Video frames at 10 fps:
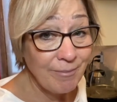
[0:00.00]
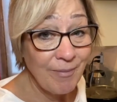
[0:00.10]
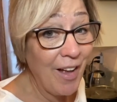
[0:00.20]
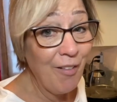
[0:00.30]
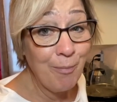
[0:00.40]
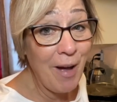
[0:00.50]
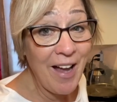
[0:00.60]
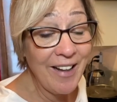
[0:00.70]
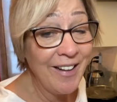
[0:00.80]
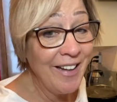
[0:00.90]
of
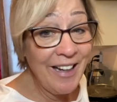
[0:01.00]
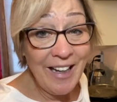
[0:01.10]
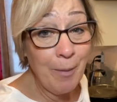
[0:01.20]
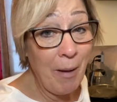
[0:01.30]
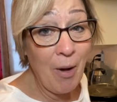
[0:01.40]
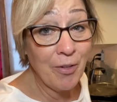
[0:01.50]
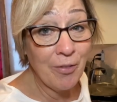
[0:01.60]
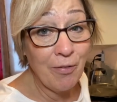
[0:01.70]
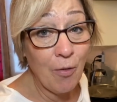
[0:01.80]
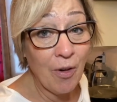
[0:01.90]
mine in a powdered
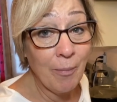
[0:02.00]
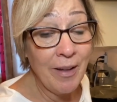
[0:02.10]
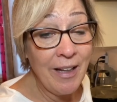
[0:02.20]
form,